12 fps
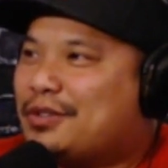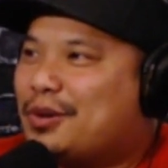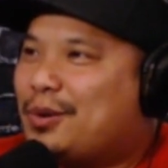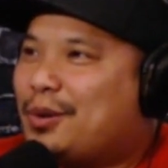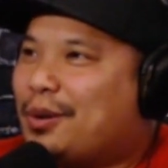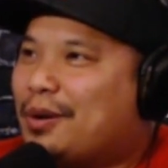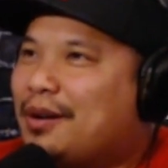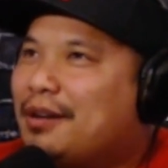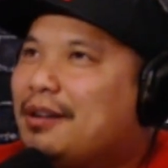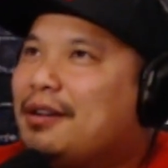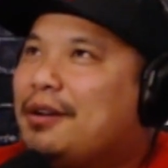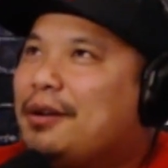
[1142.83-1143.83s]
on the court,
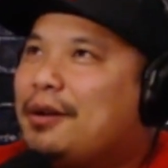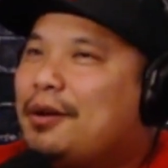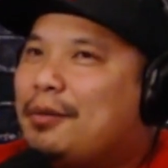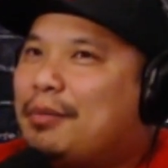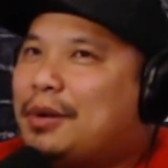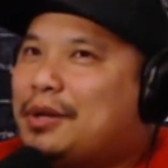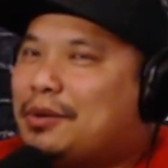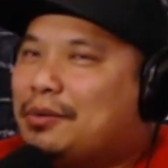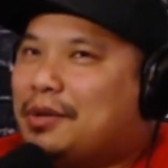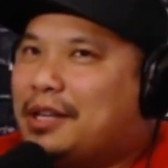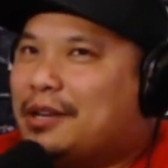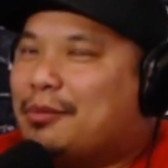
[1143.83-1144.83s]
but you
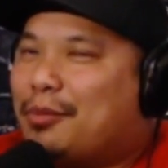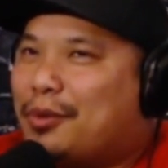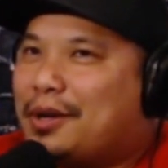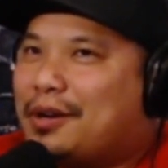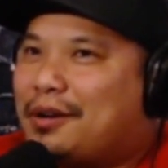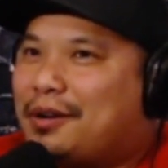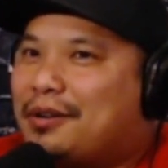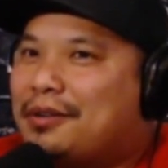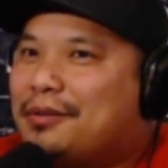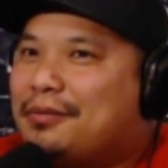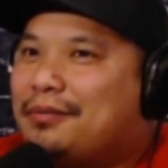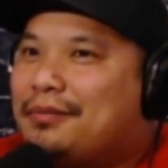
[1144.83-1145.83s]
need a point guard
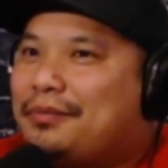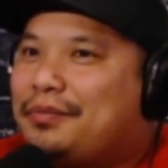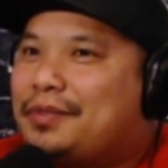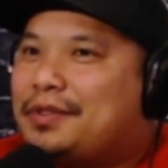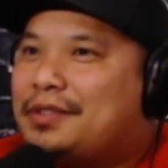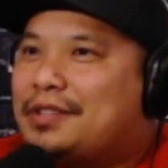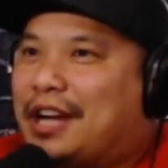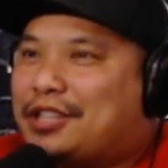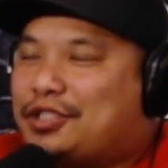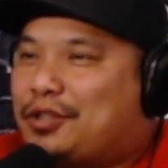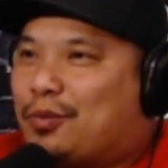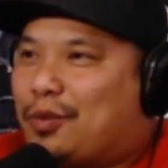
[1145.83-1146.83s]
to
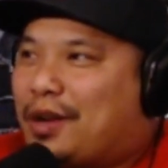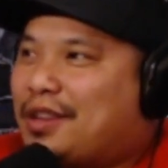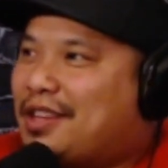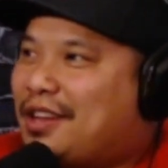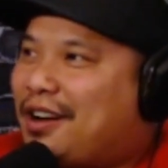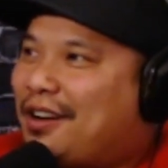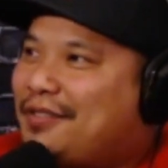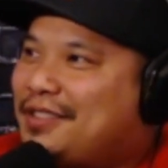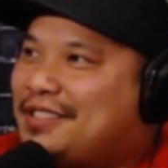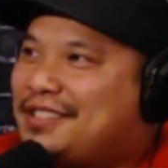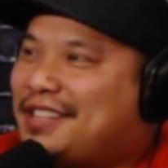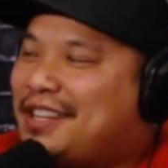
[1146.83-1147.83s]
actually run the
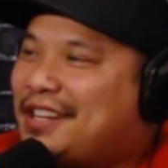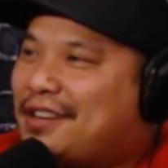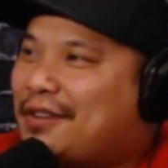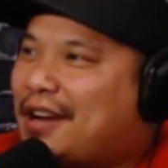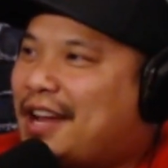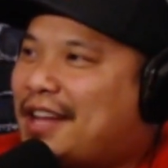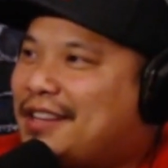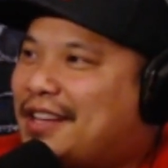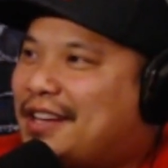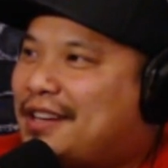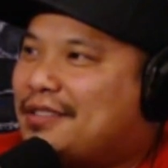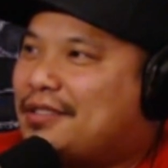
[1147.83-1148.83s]
offense, and they never had
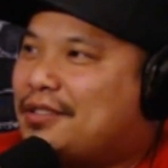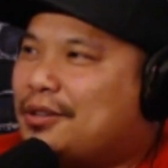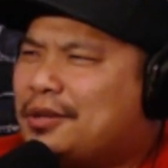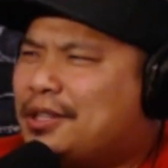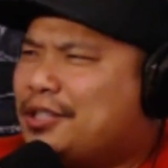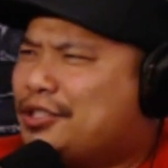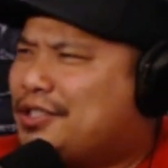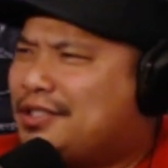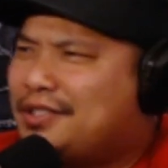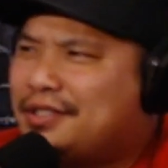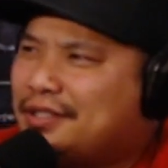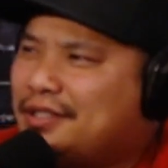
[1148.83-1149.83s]
that
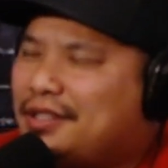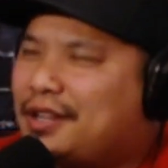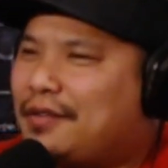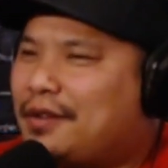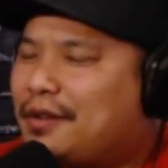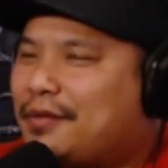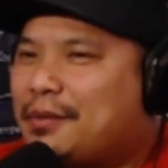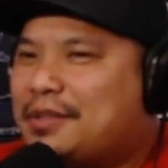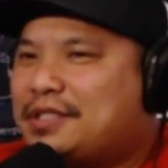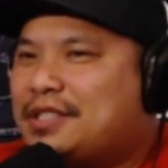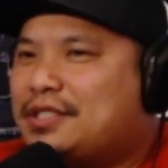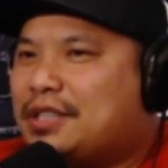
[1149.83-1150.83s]
cohesion. If that
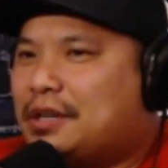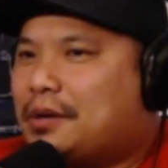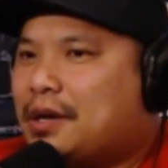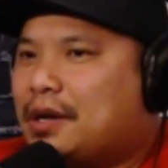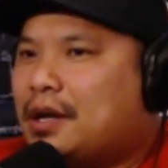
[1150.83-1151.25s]
makes sense, I